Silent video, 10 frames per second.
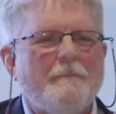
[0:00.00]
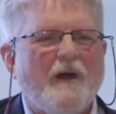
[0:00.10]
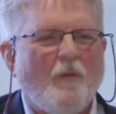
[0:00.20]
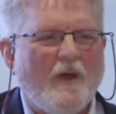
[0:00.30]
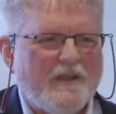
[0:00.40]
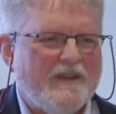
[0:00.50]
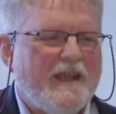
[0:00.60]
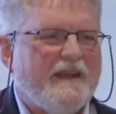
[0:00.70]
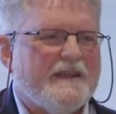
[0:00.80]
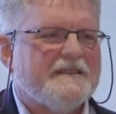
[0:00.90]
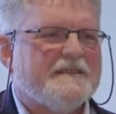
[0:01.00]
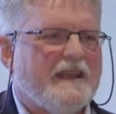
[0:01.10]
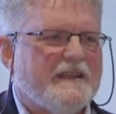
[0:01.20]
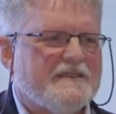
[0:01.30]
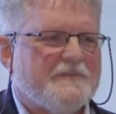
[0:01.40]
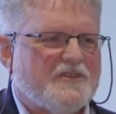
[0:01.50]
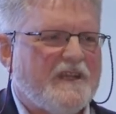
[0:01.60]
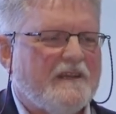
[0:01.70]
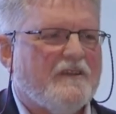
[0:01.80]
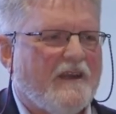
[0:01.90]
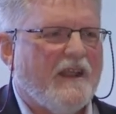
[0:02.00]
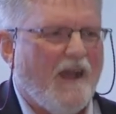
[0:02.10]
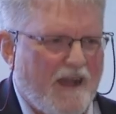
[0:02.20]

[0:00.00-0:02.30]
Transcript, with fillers: but what you need is, is machine learning